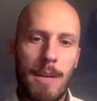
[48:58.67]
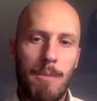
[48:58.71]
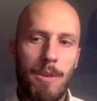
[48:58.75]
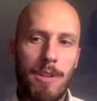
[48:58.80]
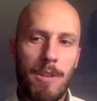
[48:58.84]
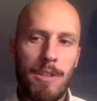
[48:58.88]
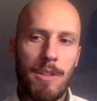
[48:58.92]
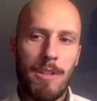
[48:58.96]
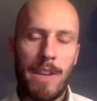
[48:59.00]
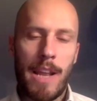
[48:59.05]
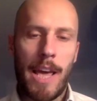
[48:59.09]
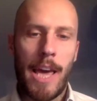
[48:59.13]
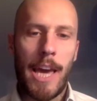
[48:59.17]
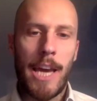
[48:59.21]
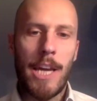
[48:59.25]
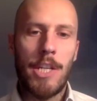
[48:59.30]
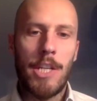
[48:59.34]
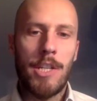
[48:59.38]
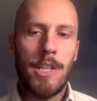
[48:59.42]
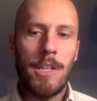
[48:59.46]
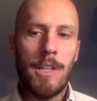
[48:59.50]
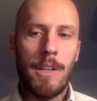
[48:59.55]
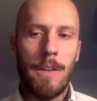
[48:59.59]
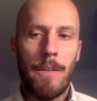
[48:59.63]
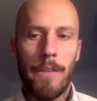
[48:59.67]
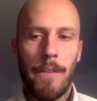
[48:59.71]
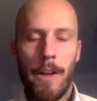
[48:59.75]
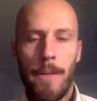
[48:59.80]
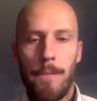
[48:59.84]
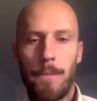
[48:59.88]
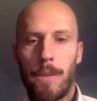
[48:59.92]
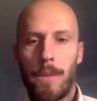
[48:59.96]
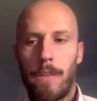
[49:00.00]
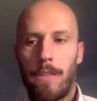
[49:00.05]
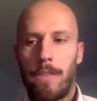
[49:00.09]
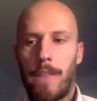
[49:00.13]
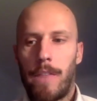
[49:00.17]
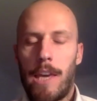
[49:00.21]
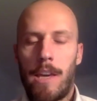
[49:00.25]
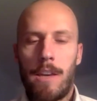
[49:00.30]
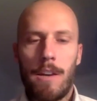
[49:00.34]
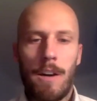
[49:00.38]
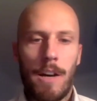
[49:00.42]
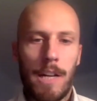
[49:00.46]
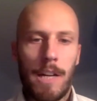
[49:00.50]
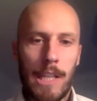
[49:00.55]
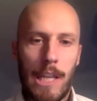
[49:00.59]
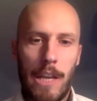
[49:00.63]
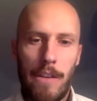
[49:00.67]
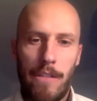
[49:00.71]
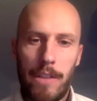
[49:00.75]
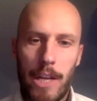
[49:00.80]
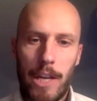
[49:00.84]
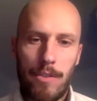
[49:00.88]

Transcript: Whereas with an agent, they can't give you that